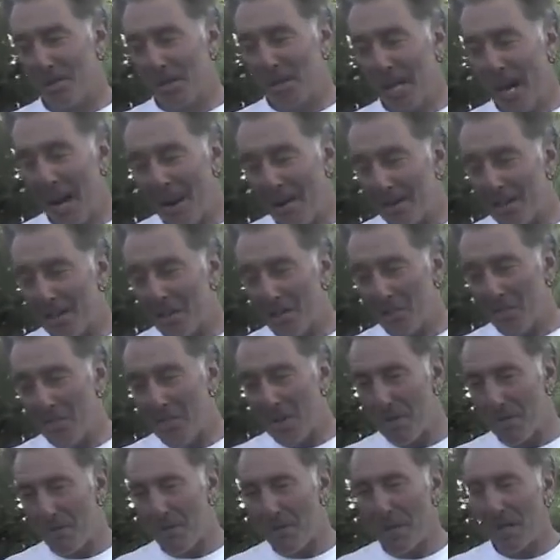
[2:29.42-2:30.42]
carrots that would
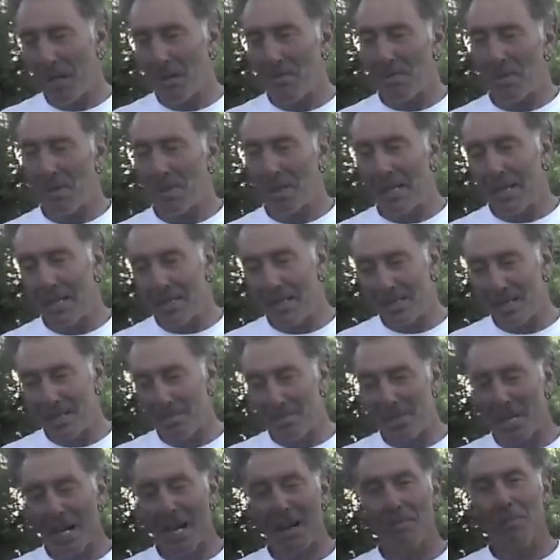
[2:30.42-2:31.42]
be available in
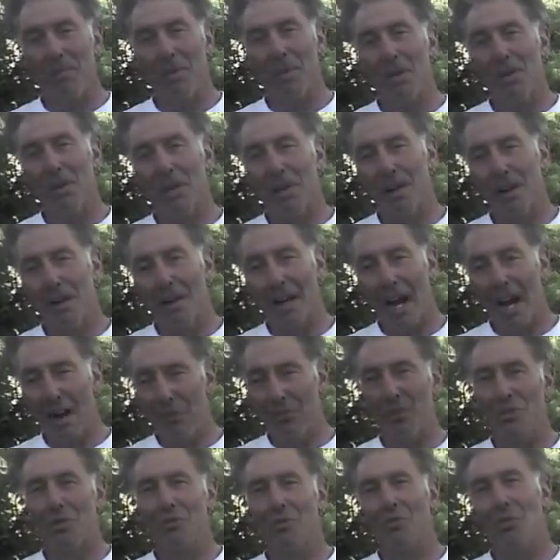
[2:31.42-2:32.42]
September
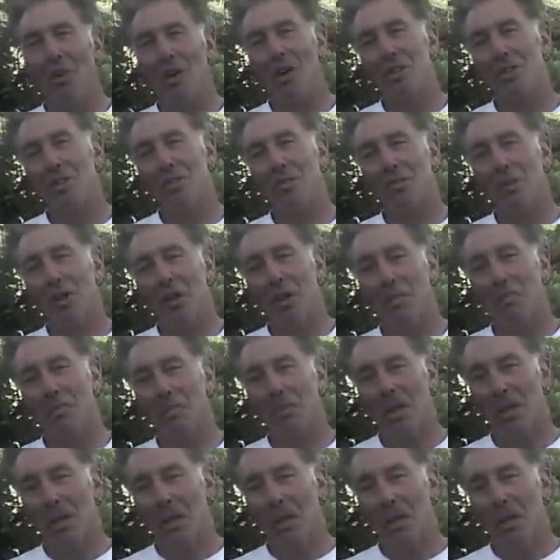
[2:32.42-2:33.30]
after the frost have come,